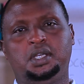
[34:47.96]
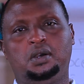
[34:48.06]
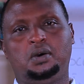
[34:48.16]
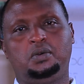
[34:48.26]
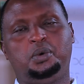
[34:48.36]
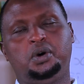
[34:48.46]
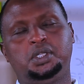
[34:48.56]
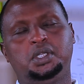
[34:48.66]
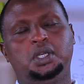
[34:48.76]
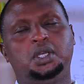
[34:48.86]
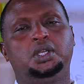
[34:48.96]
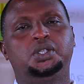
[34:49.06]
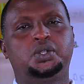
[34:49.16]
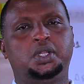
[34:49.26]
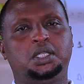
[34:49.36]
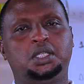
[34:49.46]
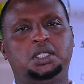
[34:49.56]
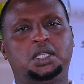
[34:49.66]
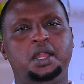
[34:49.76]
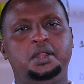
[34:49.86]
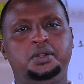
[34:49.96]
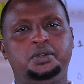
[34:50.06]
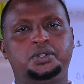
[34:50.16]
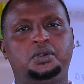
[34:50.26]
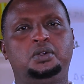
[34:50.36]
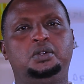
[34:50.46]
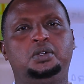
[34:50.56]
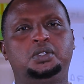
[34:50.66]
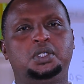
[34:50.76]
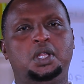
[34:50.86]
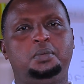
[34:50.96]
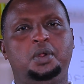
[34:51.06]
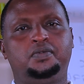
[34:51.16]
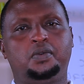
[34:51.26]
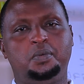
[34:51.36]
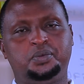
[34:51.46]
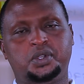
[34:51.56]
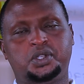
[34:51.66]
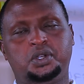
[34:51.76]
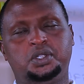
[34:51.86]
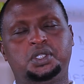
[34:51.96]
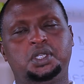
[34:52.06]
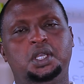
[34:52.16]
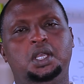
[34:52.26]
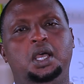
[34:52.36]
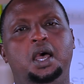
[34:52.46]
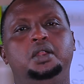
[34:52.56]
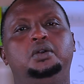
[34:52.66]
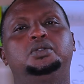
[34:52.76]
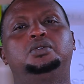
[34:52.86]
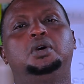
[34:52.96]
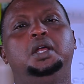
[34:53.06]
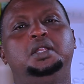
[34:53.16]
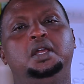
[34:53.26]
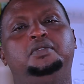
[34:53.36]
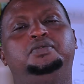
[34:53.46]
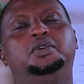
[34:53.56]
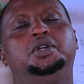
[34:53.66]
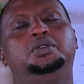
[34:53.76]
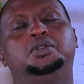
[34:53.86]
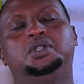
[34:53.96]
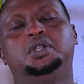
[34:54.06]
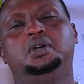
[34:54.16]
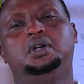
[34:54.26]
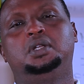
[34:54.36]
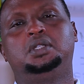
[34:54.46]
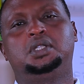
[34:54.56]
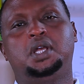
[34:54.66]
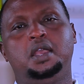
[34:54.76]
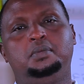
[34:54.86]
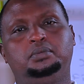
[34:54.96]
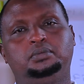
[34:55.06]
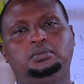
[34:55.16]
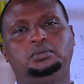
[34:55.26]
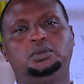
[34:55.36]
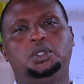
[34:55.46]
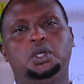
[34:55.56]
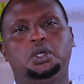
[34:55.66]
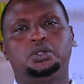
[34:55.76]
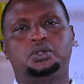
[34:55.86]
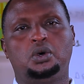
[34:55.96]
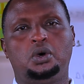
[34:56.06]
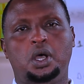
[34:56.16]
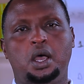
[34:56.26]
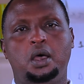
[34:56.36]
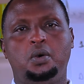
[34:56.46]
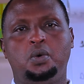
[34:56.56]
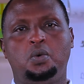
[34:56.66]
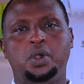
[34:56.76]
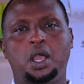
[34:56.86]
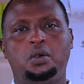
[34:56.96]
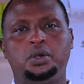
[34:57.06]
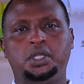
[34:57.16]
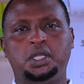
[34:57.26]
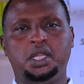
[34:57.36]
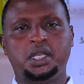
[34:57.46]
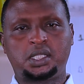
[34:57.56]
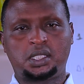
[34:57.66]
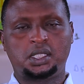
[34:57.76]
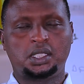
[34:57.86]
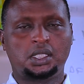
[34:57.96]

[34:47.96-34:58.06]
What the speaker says: on board, so that it can reduce all those number of computations, and also and therefore reducing time. So we are the next